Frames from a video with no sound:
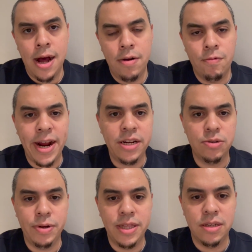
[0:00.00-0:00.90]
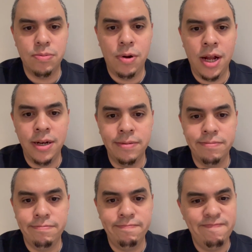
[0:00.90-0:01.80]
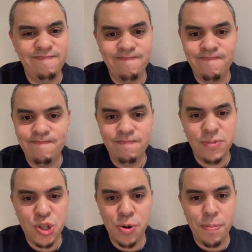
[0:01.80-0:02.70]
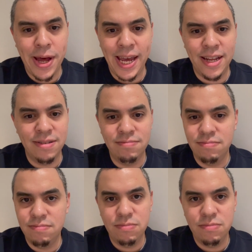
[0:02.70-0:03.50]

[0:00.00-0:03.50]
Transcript: Raiders win this one. Sean Payton